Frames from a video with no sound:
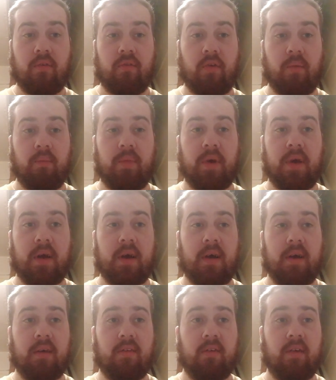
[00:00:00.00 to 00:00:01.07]
from being
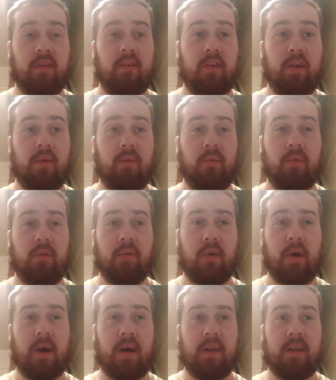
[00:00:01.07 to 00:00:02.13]
at us, and she
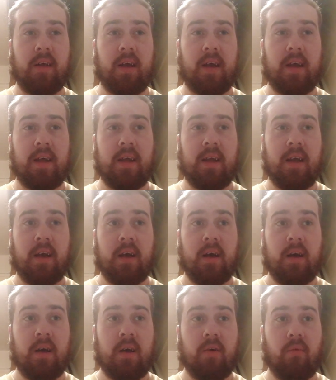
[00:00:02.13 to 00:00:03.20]
was at a,
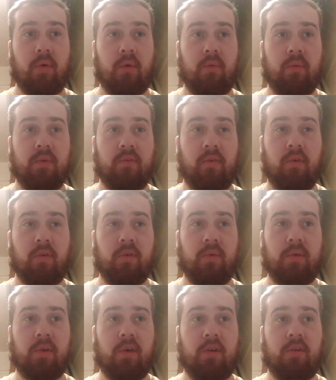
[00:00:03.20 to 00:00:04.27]
well, we thought she
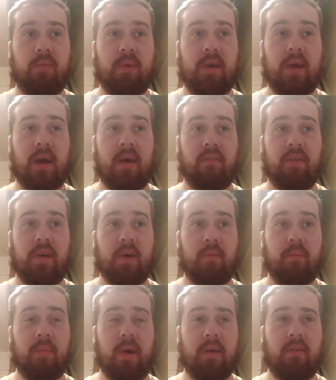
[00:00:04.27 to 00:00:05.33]
was going to be having a
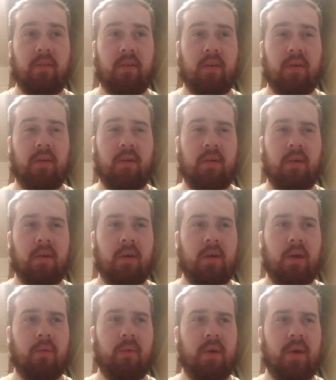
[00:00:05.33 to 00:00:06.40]
Mexican,
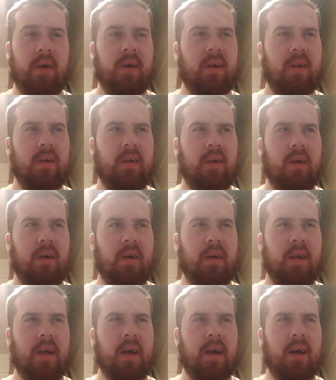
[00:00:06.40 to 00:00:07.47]

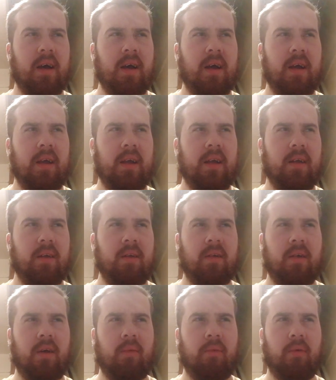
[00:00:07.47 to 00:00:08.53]
a
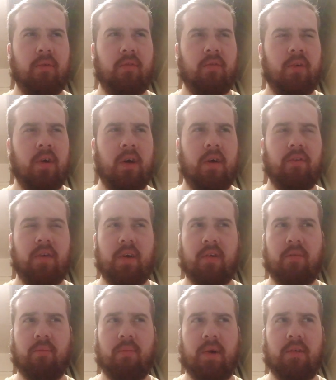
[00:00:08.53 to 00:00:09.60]
type of, if it is
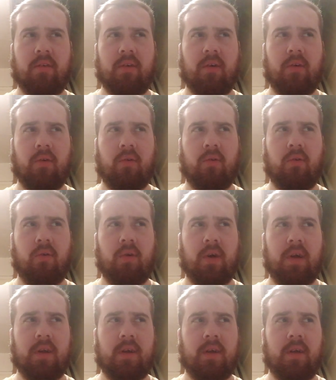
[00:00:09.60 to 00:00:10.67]
Mexican or
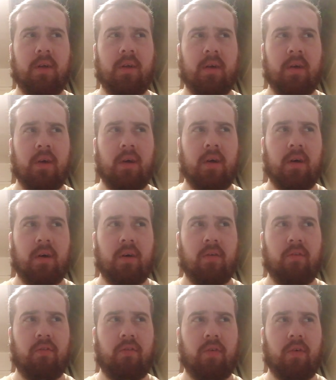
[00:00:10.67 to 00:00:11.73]
Indian
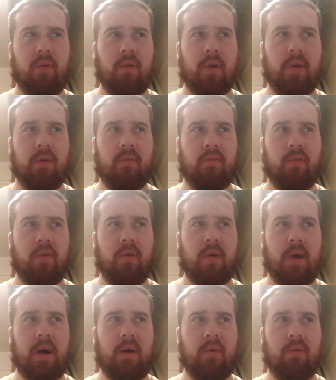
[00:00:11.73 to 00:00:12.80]
food, like food
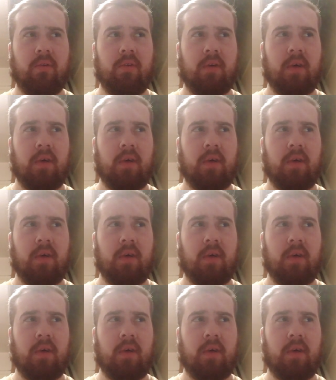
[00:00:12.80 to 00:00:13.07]
out,